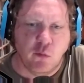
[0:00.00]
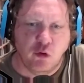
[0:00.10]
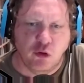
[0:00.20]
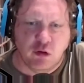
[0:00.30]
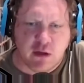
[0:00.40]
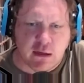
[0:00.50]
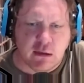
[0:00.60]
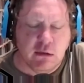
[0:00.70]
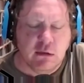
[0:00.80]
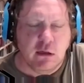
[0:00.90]

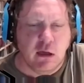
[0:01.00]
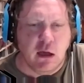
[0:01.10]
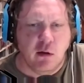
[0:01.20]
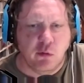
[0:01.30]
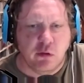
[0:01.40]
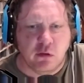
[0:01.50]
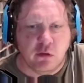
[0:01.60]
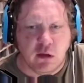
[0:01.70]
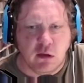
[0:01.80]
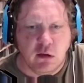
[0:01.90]
Judea uh, with
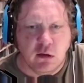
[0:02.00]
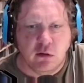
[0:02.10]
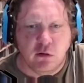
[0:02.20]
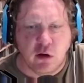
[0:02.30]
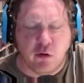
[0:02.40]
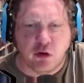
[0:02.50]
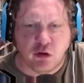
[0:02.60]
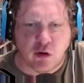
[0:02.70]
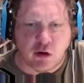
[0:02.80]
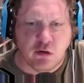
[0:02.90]
the you know the
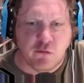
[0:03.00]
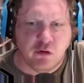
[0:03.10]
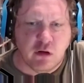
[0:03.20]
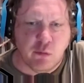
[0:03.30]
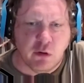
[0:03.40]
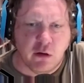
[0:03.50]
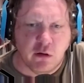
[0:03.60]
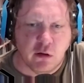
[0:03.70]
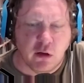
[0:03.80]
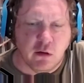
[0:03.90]
destruction of the temple
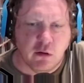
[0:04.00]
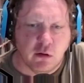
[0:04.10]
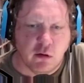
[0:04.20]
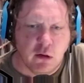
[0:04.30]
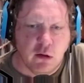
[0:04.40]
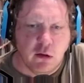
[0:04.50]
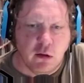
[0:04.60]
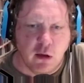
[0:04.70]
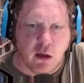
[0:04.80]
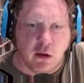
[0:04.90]
under under
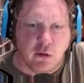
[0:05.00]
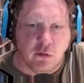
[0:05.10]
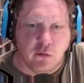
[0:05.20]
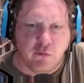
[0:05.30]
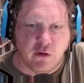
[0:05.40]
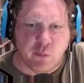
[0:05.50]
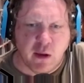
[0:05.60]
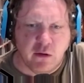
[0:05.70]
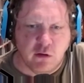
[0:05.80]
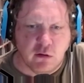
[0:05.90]
uh,
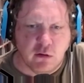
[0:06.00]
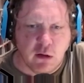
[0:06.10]
Vespasian